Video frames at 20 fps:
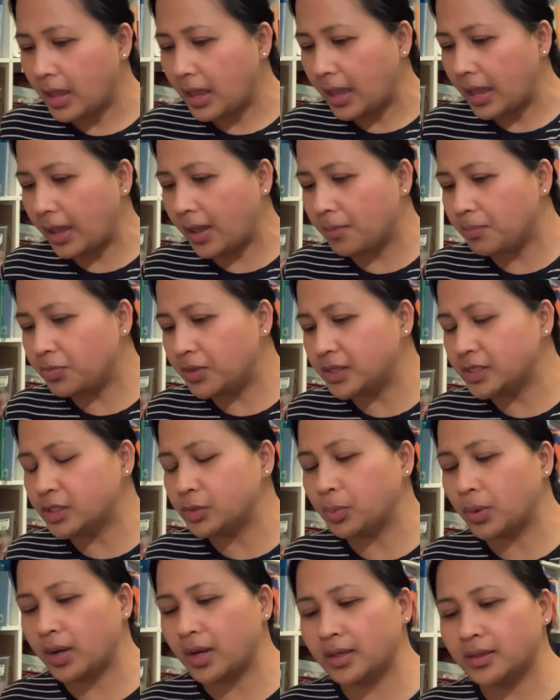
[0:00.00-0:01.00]
And um, this
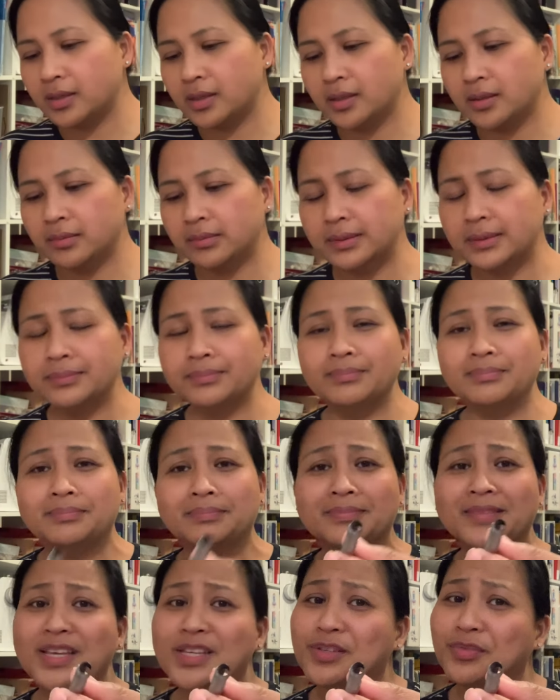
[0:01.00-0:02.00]
one
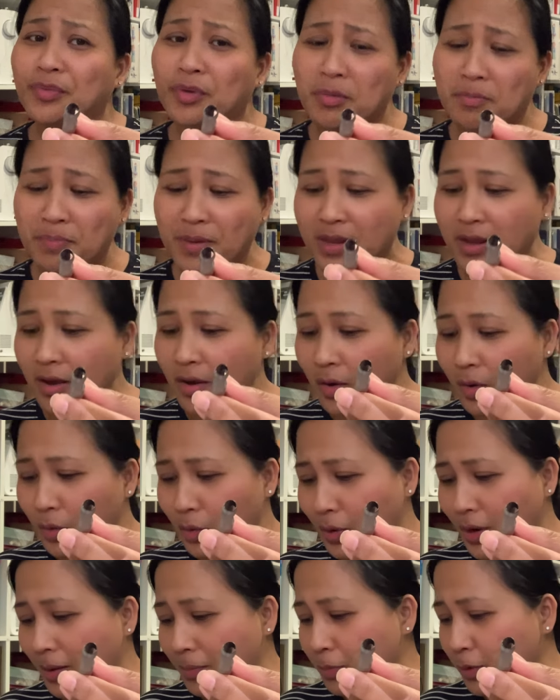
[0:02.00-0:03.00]
is for a bigger
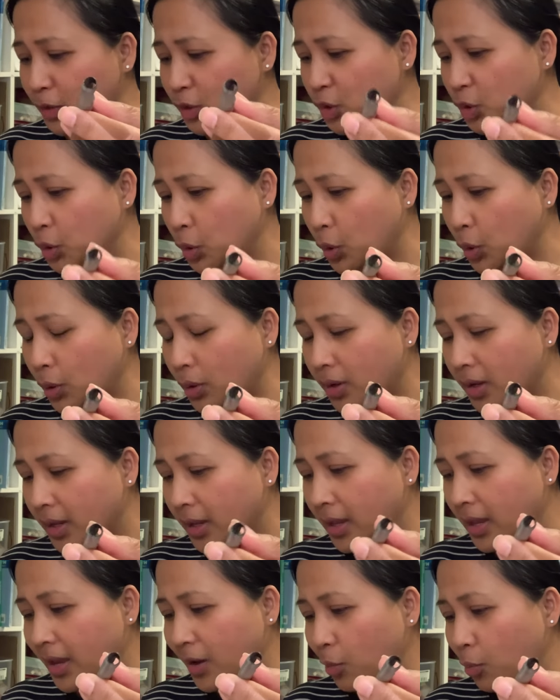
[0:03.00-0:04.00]
hole. I'm not sure
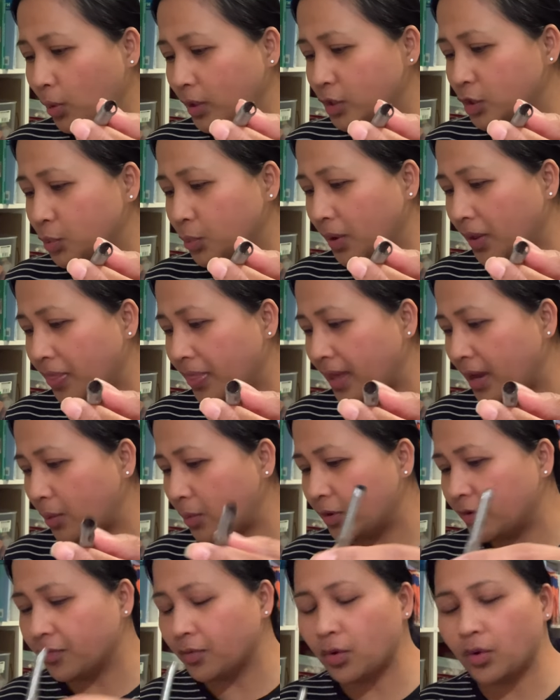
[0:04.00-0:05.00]
which one that
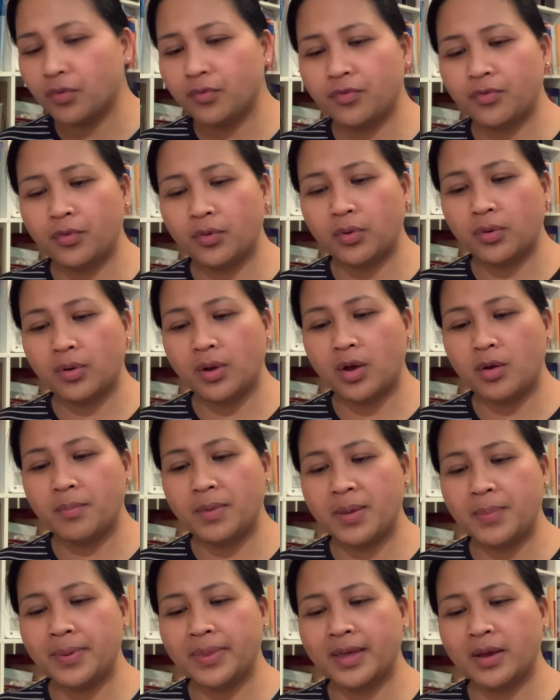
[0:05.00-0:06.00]
would have gone for. Oh,
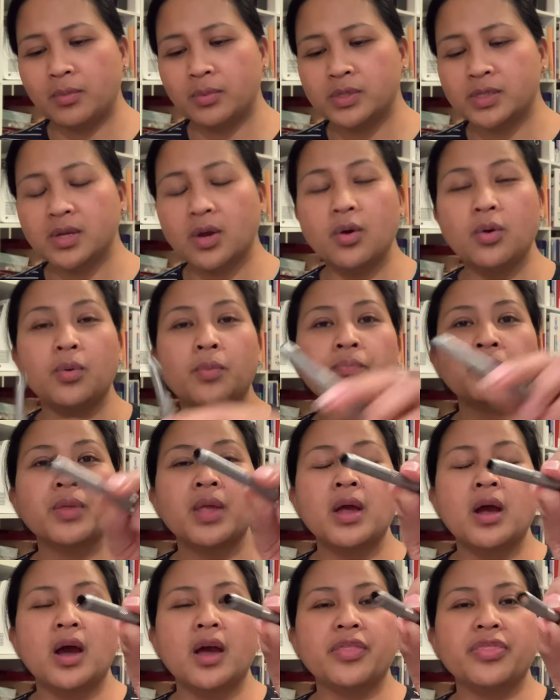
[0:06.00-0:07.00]
maybe that was, oh,
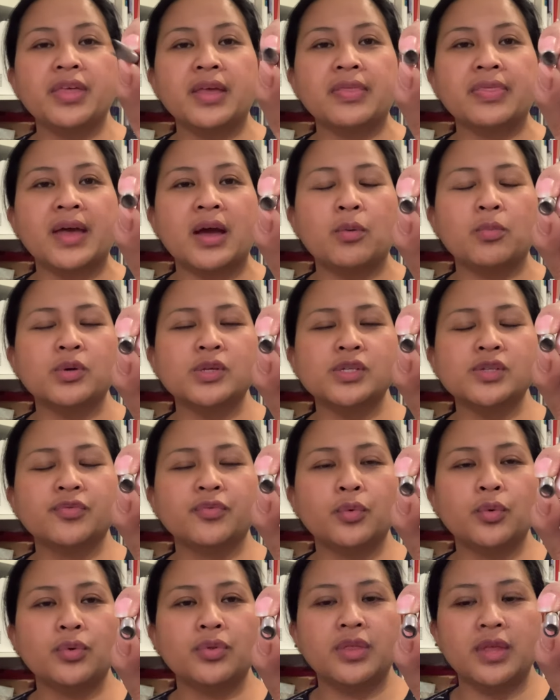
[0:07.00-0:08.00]
I think that was
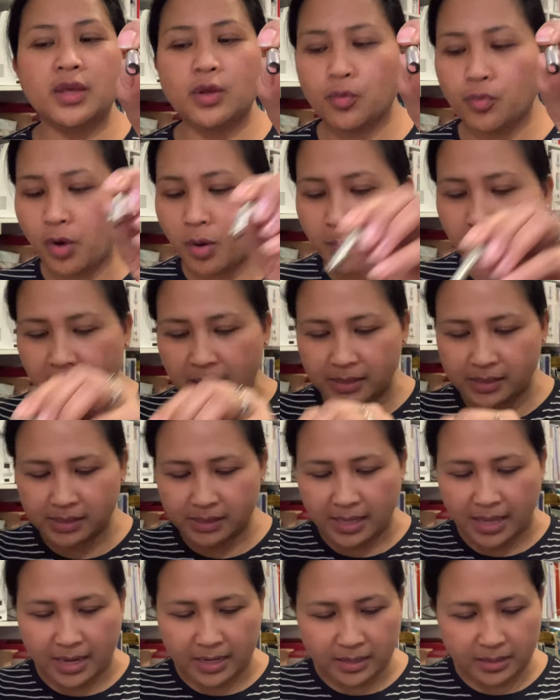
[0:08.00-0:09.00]
for the grommet
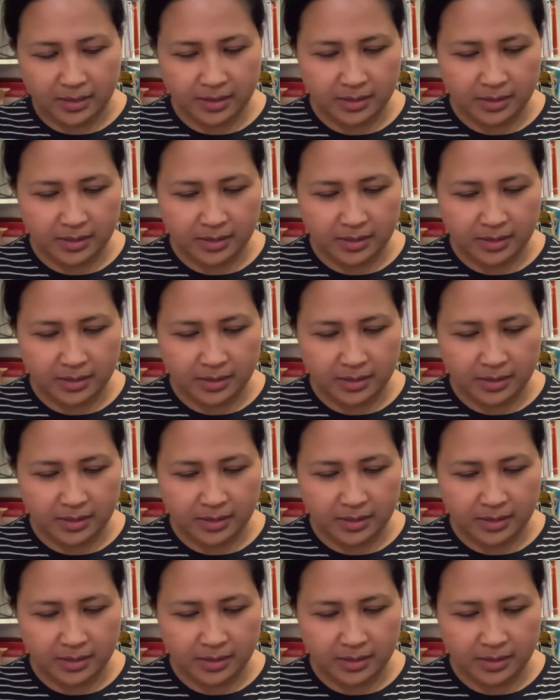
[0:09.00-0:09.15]
then.